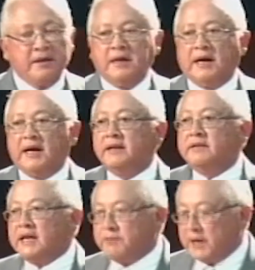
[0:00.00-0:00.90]
And in
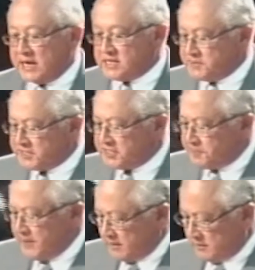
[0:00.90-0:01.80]
that regard, Mr.
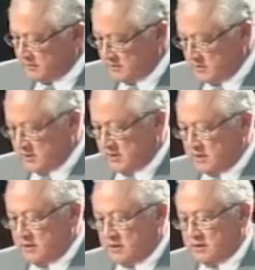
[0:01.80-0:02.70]
Speaker,
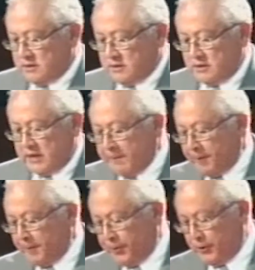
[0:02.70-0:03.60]
I
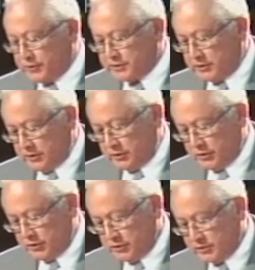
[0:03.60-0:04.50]
propose
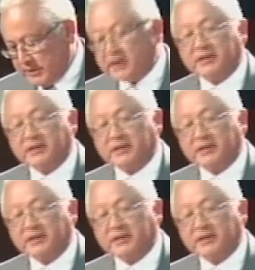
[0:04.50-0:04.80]
that